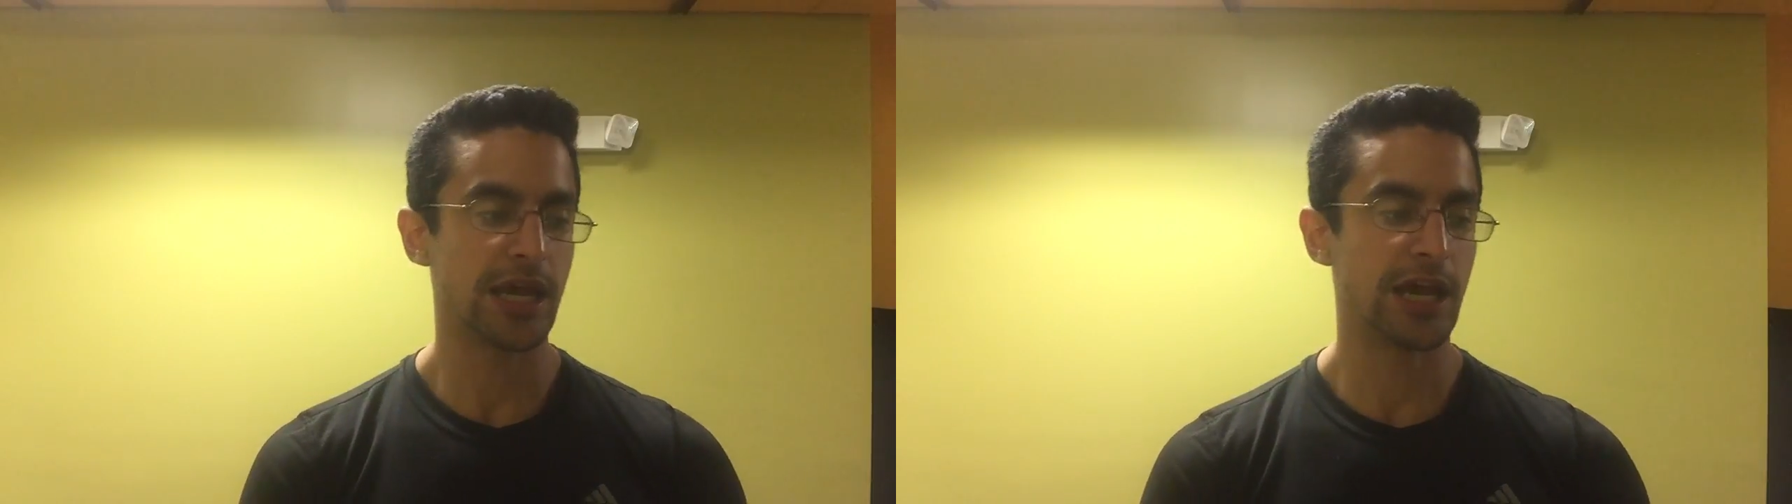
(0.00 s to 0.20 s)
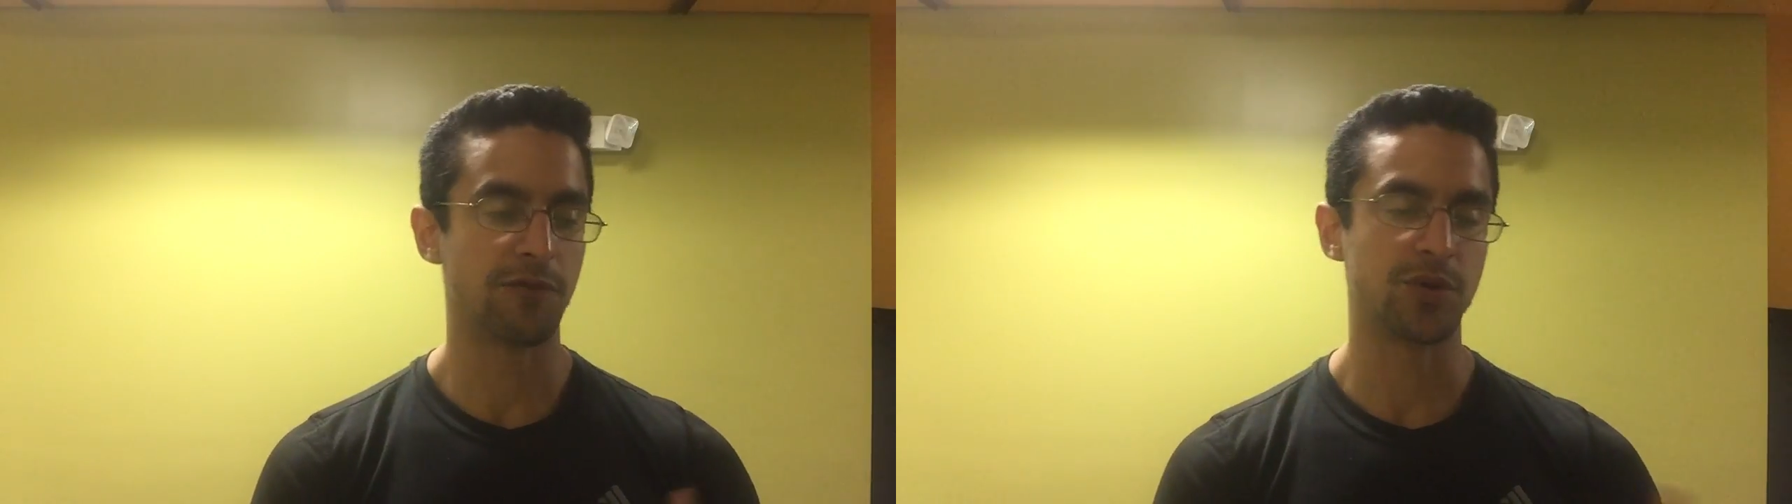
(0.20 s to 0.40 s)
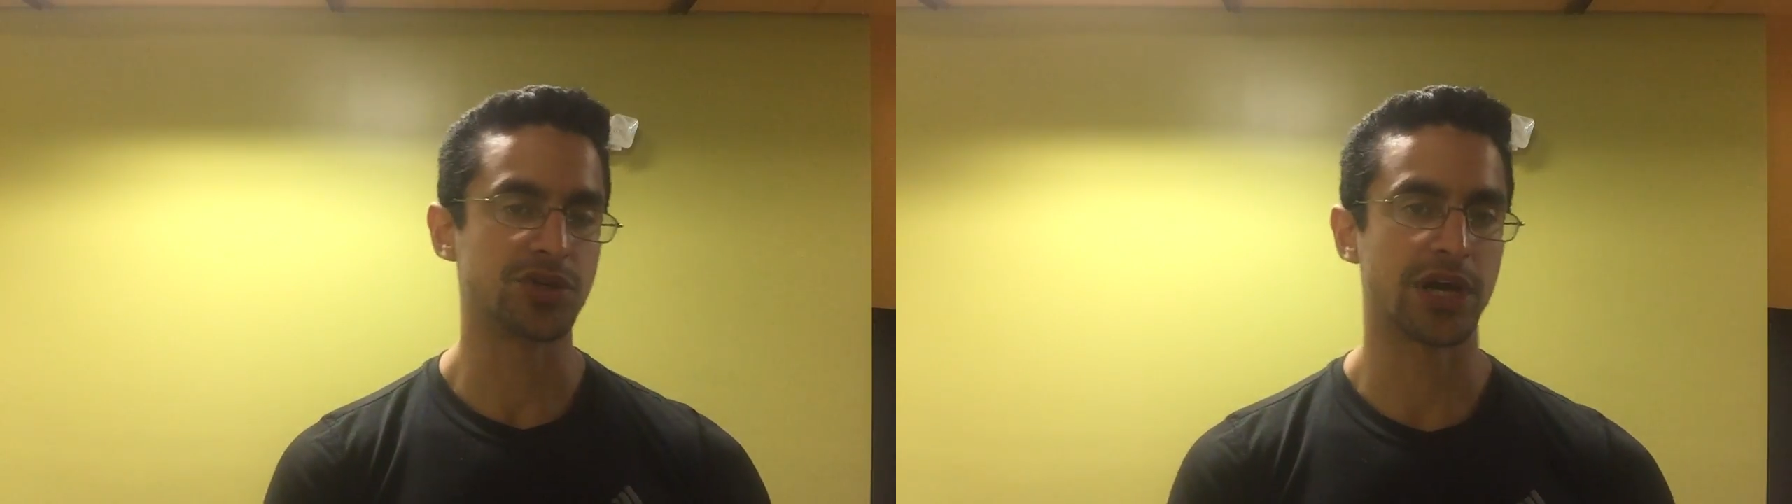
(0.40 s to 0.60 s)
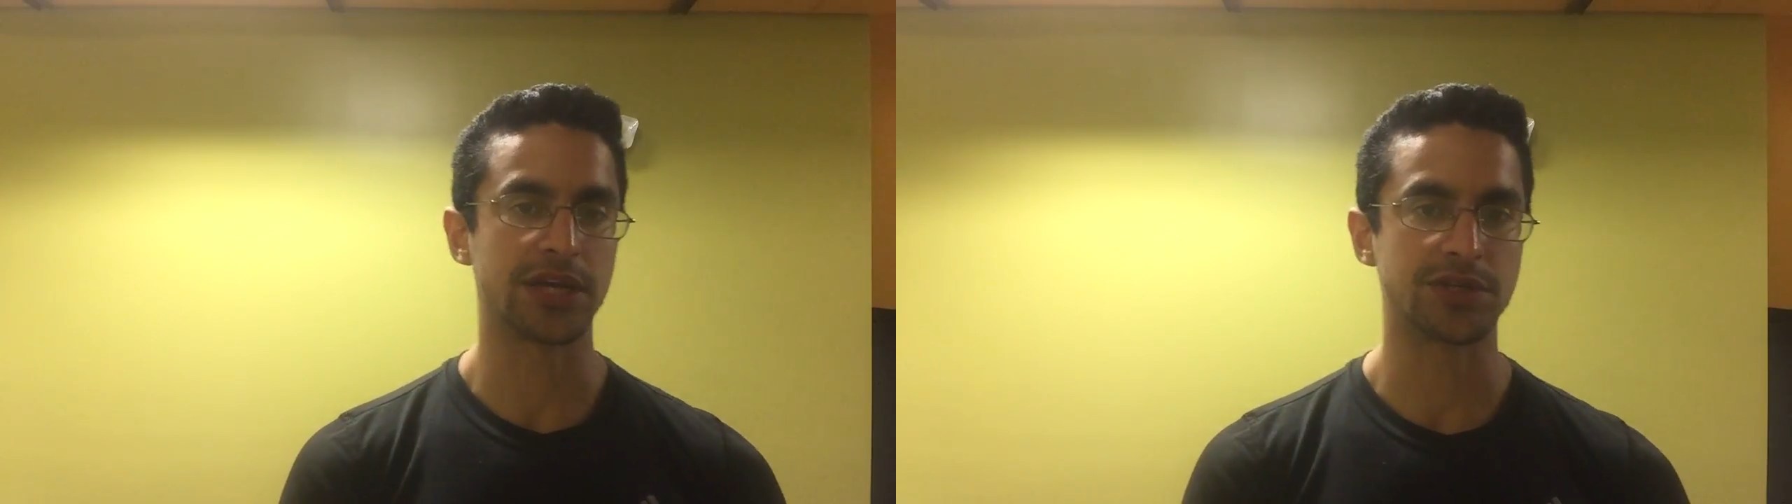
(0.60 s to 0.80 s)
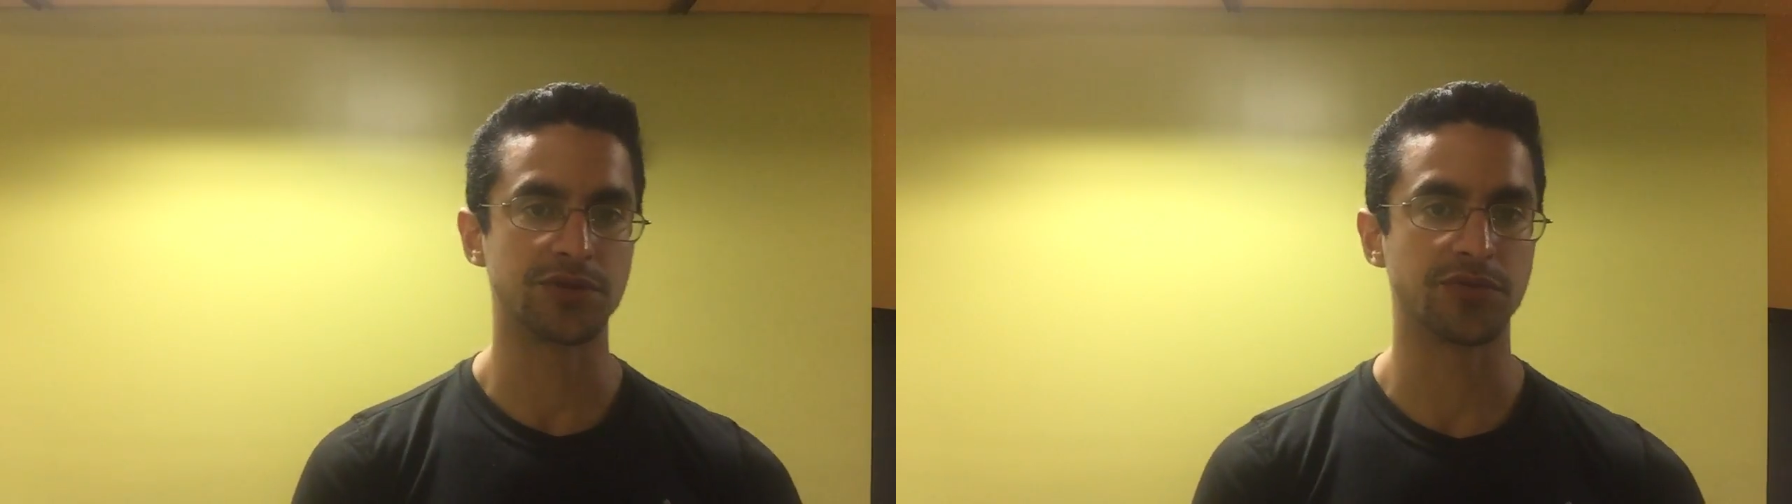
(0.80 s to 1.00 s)
if we're
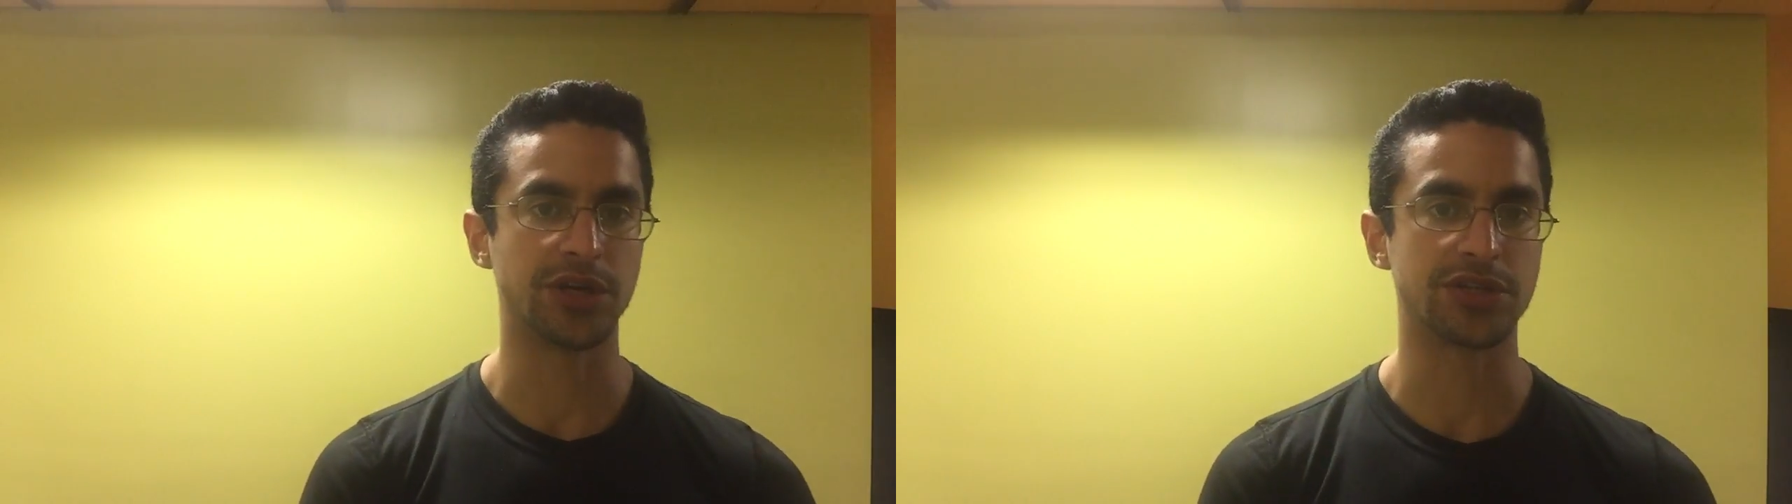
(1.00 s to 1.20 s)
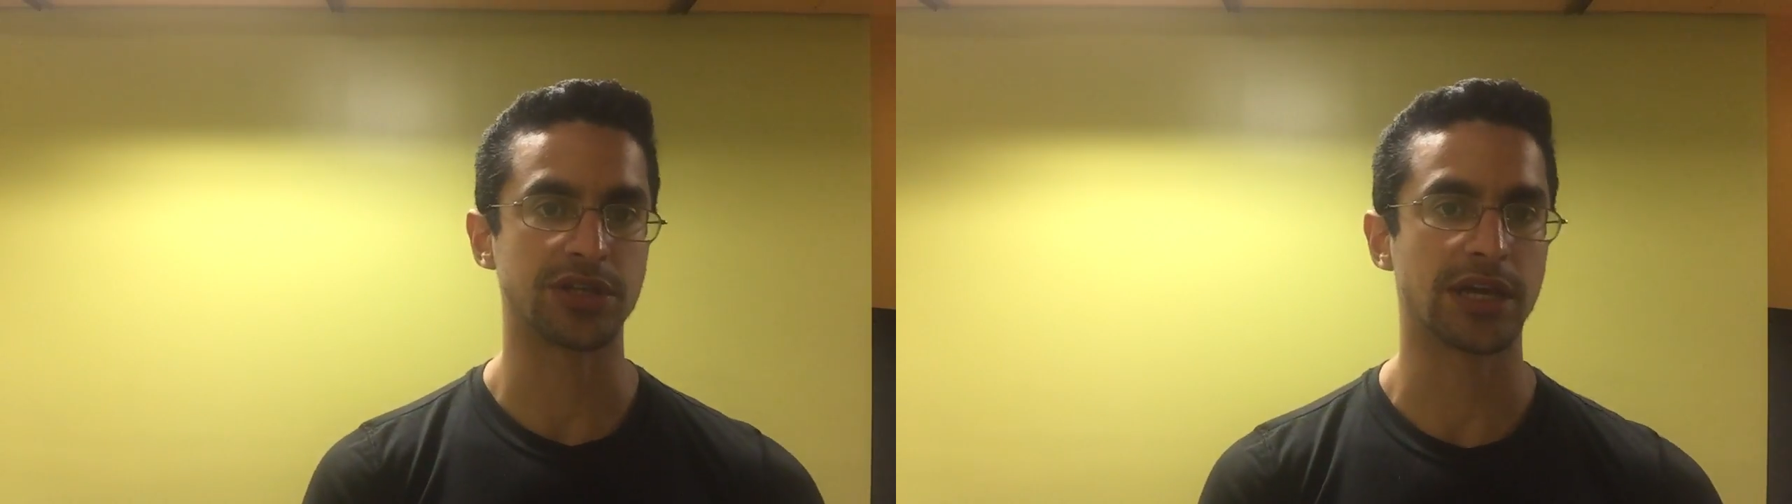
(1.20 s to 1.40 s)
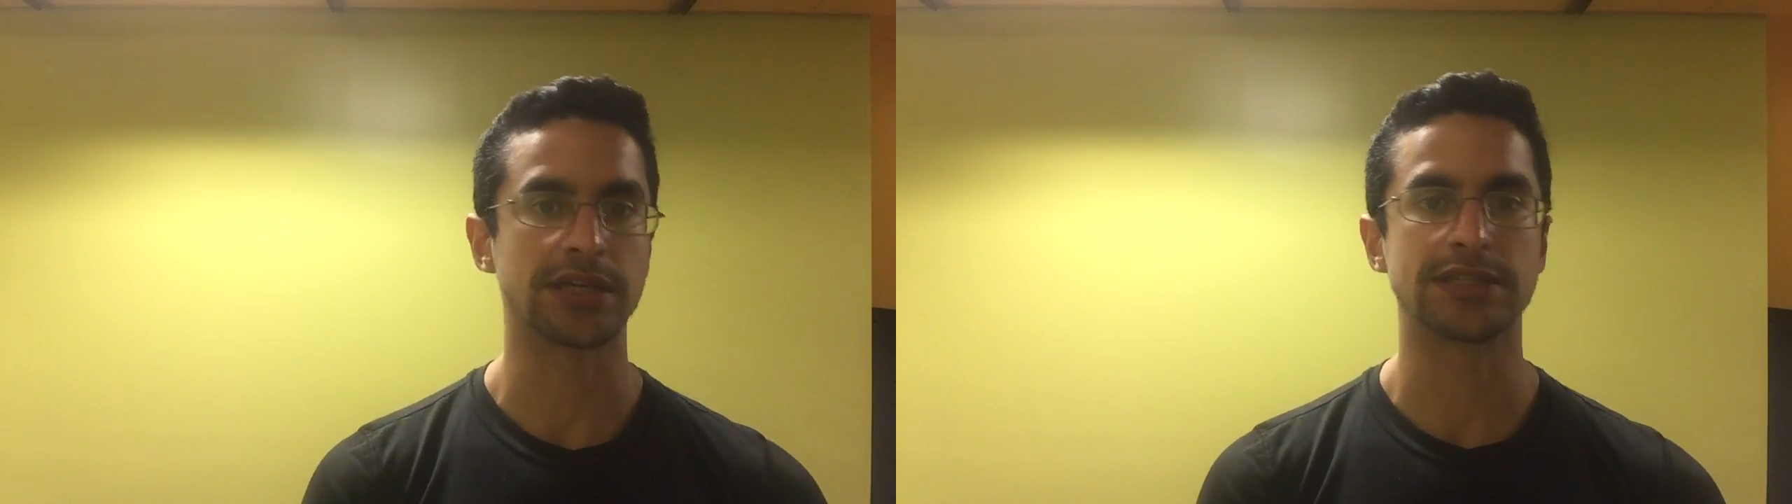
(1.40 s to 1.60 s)
trying to reach like